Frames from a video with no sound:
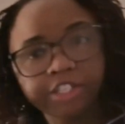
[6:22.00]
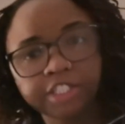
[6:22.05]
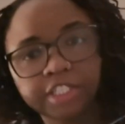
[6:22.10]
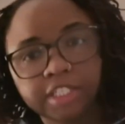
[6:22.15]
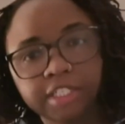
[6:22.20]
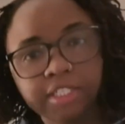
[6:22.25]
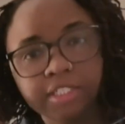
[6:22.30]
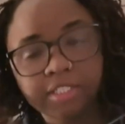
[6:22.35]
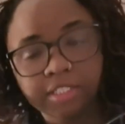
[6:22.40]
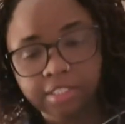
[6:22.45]

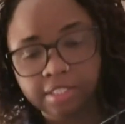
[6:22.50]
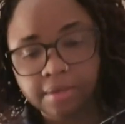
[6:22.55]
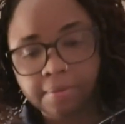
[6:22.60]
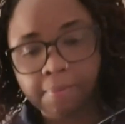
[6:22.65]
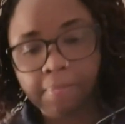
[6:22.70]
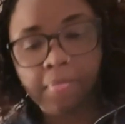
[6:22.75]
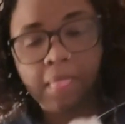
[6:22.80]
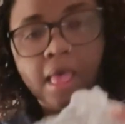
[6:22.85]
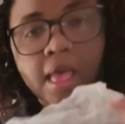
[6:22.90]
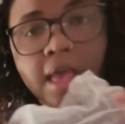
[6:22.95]
sheets.
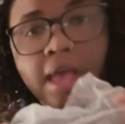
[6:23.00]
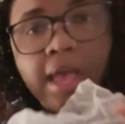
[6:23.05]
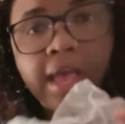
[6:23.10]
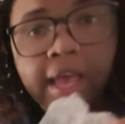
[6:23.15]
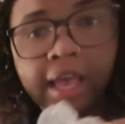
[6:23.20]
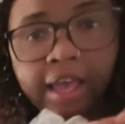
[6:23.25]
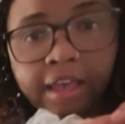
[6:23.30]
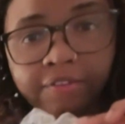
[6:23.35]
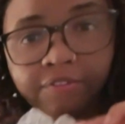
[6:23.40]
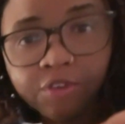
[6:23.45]

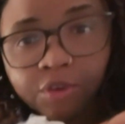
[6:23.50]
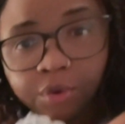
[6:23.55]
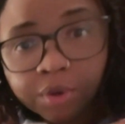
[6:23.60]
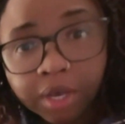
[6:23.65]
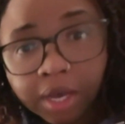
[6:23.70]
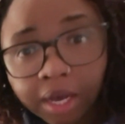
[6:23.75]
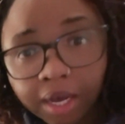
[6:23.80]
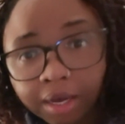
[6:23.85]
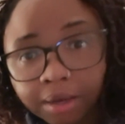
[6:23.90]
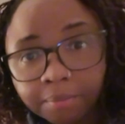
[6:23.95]
If you
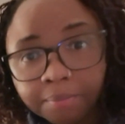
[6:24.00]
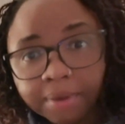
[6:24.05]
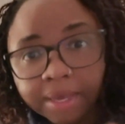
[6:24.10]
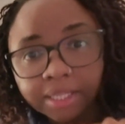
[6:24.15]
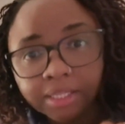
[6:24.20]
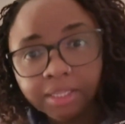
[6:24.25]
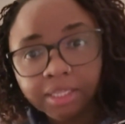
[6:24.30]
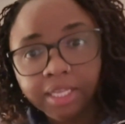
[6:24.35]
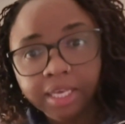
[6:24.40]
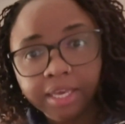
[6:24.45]
come
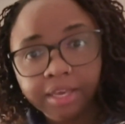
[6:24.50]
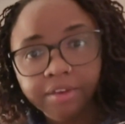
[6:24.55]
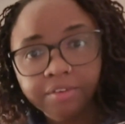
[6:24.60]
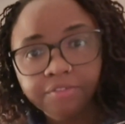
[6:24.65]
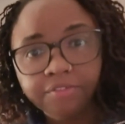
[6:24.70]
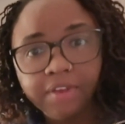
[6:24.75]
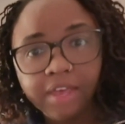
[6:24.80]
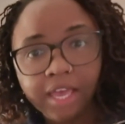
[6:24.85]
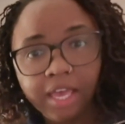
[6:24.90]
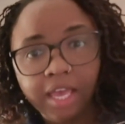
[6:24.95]
and live
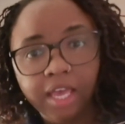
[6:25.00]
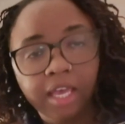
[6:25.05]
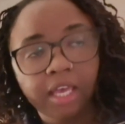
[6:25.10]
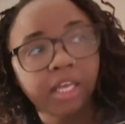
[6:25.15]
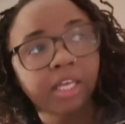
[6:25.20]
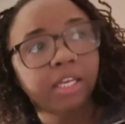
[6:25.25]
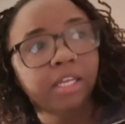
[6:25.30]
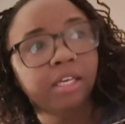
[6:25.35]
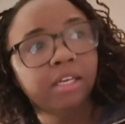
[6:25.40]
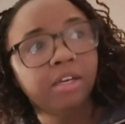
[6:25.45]

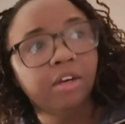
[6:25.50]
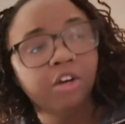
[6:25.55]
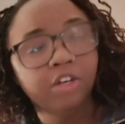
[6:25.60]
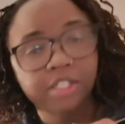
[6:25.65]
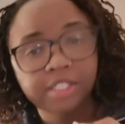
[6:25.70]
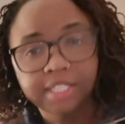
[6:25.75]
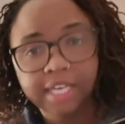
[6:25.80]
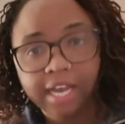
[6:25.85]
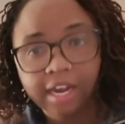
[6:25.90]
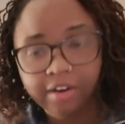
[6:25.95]
in
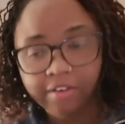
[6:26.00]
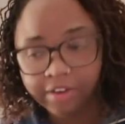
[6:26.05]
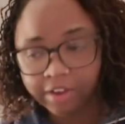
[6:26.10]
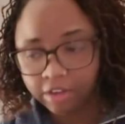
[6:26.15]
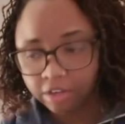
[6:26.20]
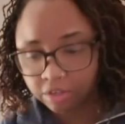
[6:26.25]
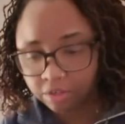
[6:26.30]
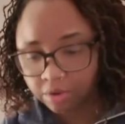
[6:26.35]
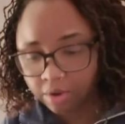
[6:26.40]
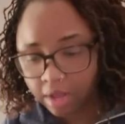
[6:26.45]
Ontario
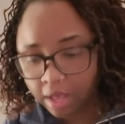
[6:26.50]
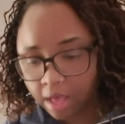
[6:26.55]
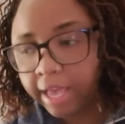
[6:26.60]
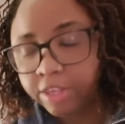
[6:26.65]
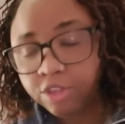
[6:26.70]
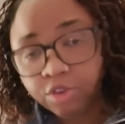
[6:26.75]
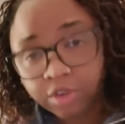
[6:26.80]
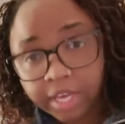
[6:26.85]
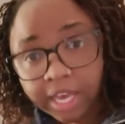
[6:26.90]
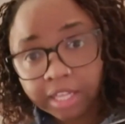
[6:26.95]

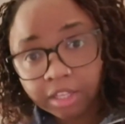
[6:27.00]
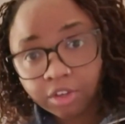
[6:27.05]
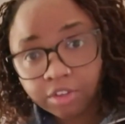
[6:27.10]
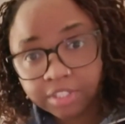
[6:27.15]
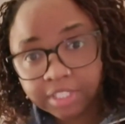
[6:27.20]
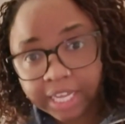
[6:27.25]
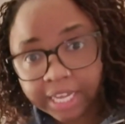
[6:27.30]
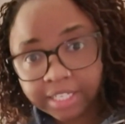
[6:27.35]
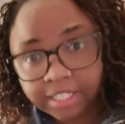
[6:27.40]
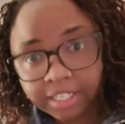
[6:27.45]
and you get a lot of
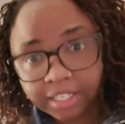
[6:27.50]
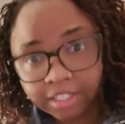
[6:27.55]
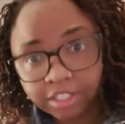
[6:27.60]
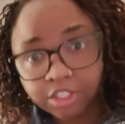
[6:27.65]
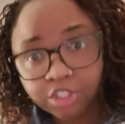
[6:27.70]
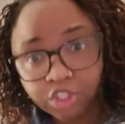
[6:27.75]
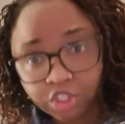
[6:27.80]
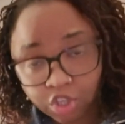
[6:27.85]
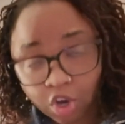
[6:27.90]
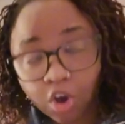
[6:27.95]
static
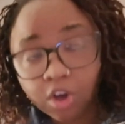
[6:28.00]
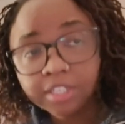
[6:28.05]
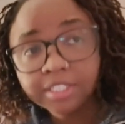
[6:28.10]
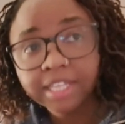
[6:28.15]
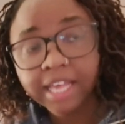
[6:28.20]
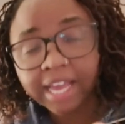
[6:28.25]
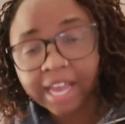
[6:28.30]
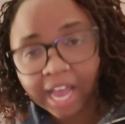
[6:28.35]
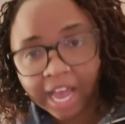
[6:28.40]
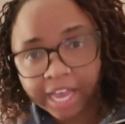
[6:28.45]
shocks
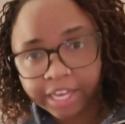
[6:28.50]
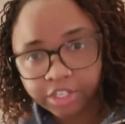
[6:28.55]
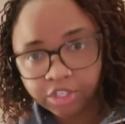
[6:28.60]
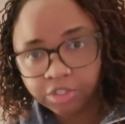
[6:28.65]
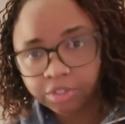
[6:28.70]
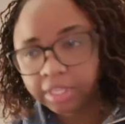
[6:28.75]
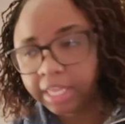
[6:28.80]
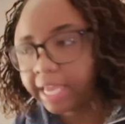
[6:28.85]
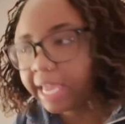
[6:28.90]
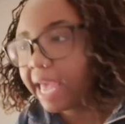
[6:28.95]
like I do,
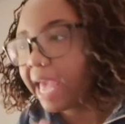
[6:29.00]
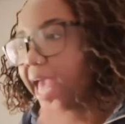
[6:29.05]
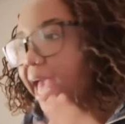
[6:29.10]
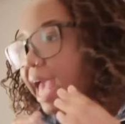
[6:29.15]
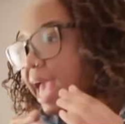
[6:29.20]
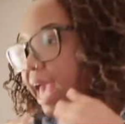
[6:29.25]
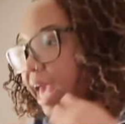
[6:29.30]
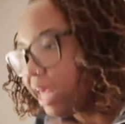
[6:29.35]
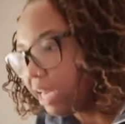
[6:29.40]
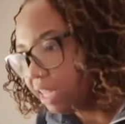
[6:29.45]
like
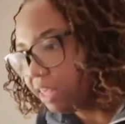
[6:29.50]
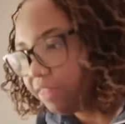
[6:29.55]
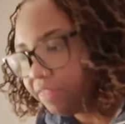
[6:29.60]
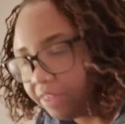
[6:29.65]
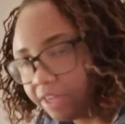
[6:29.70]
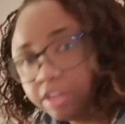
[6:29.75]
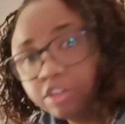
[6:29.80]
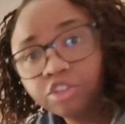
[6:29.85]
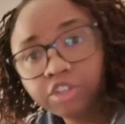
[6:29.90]
anything